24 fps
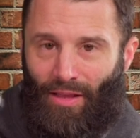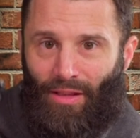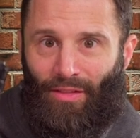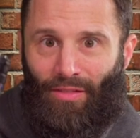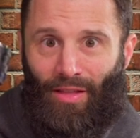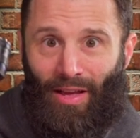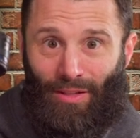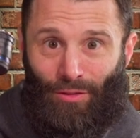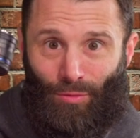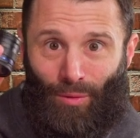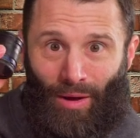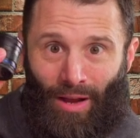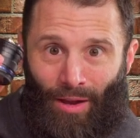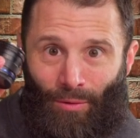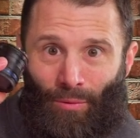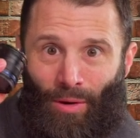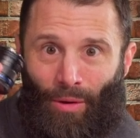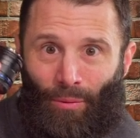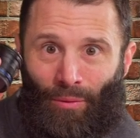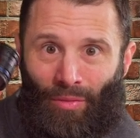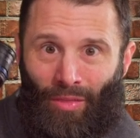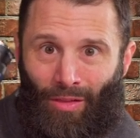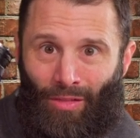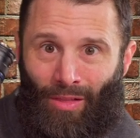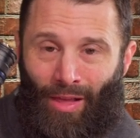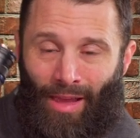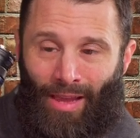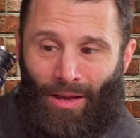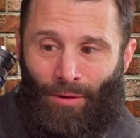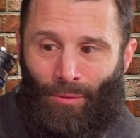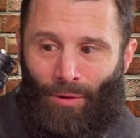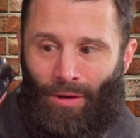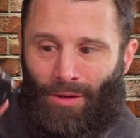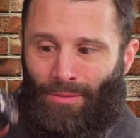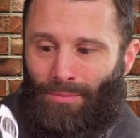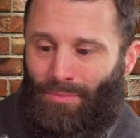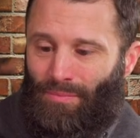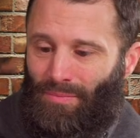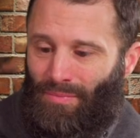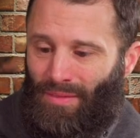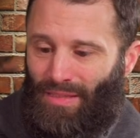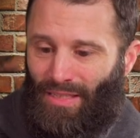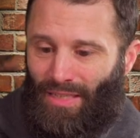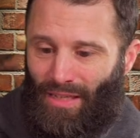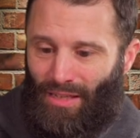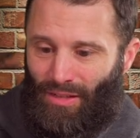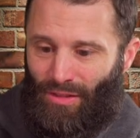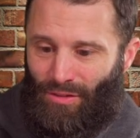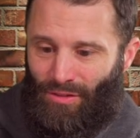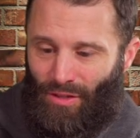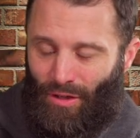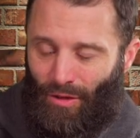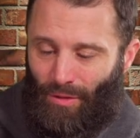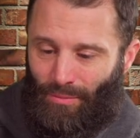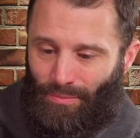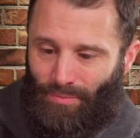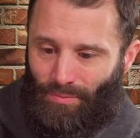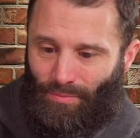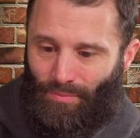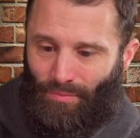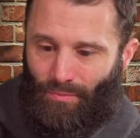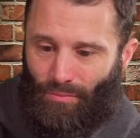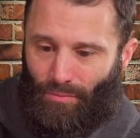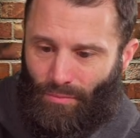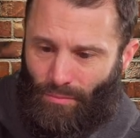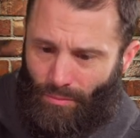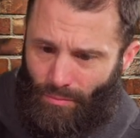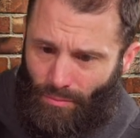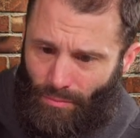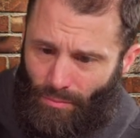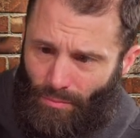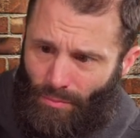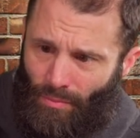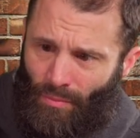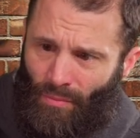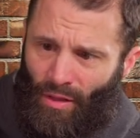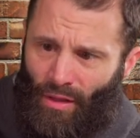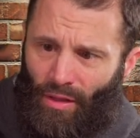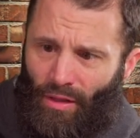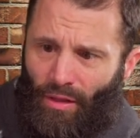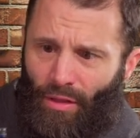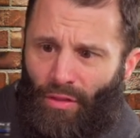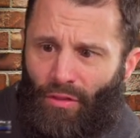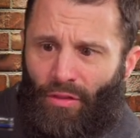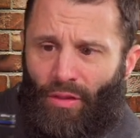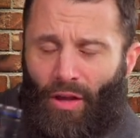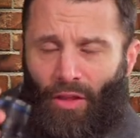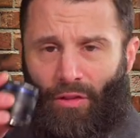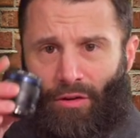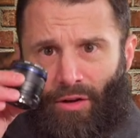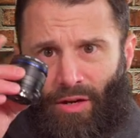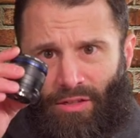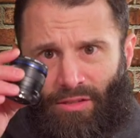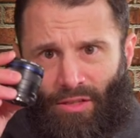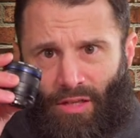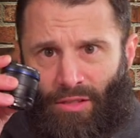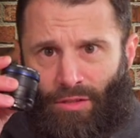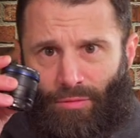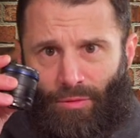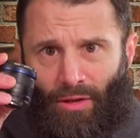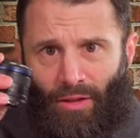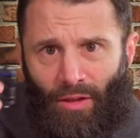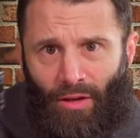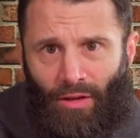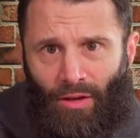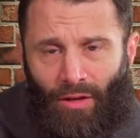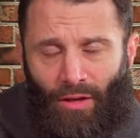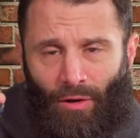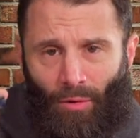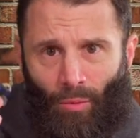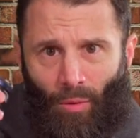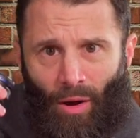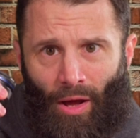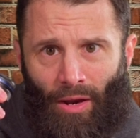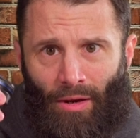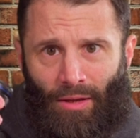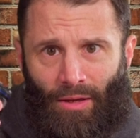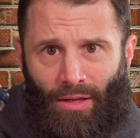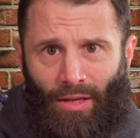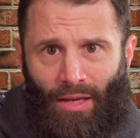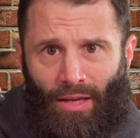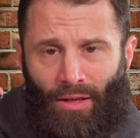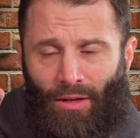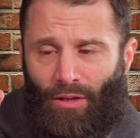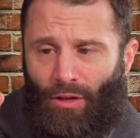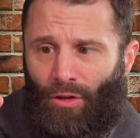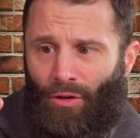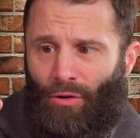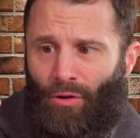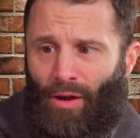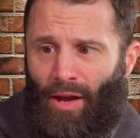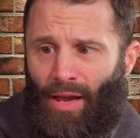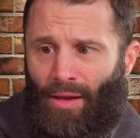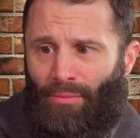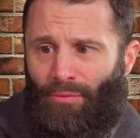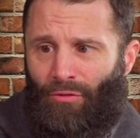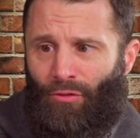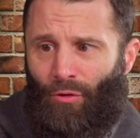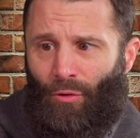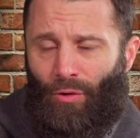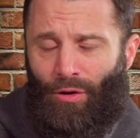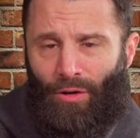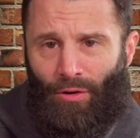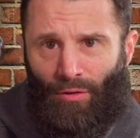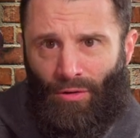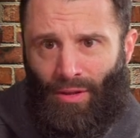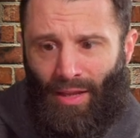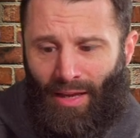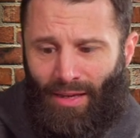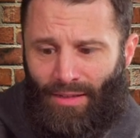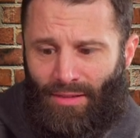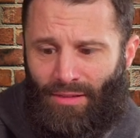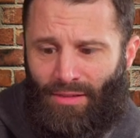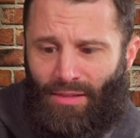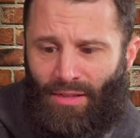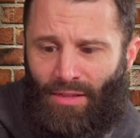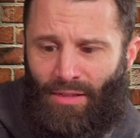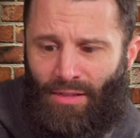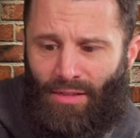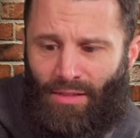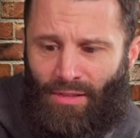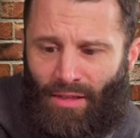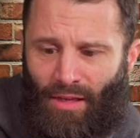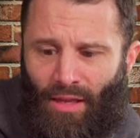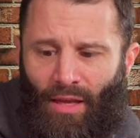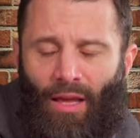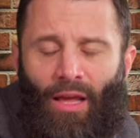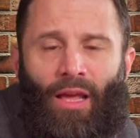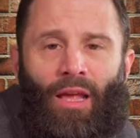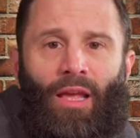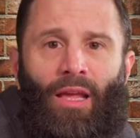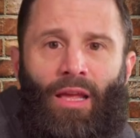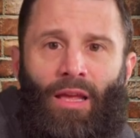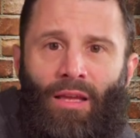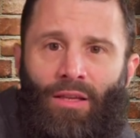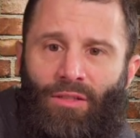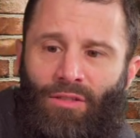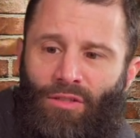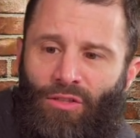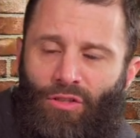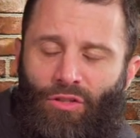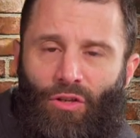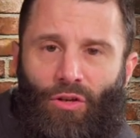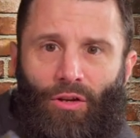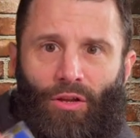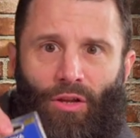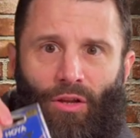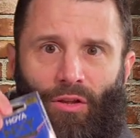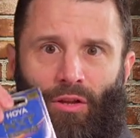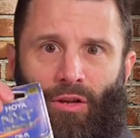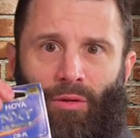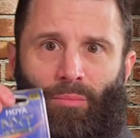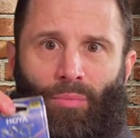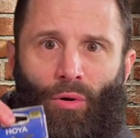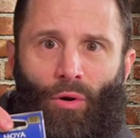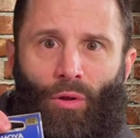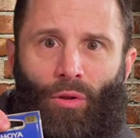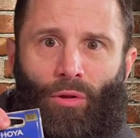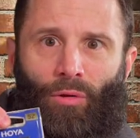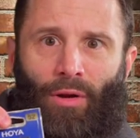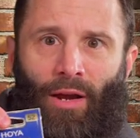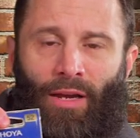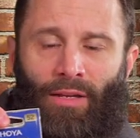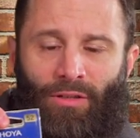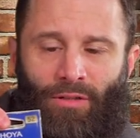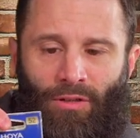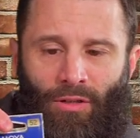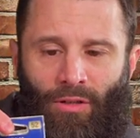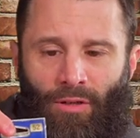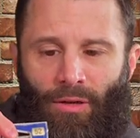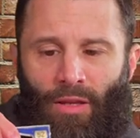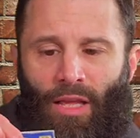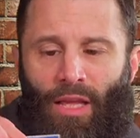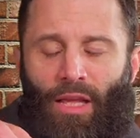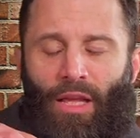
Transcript: That's why I went with the Laowa. So the other accessory that you're going to want to get, grab for your lens is a circular polarizer.